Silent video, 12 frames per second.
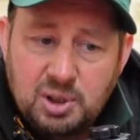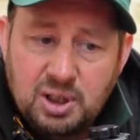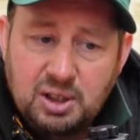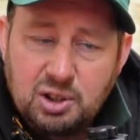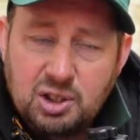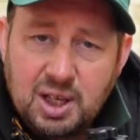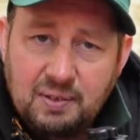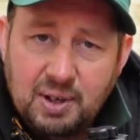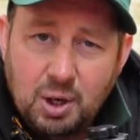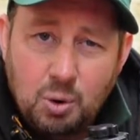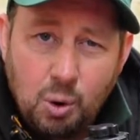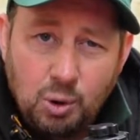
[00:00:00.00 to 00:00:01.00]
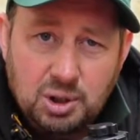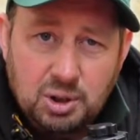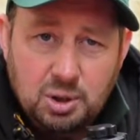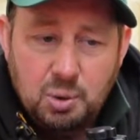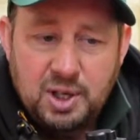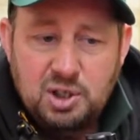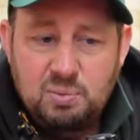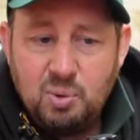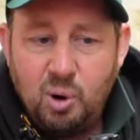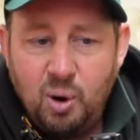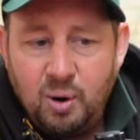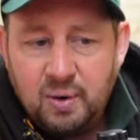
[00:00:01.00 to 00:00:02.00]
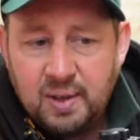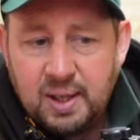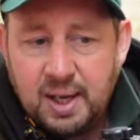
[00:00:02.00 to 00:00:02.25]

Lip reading: you can just give it a quarter twist more,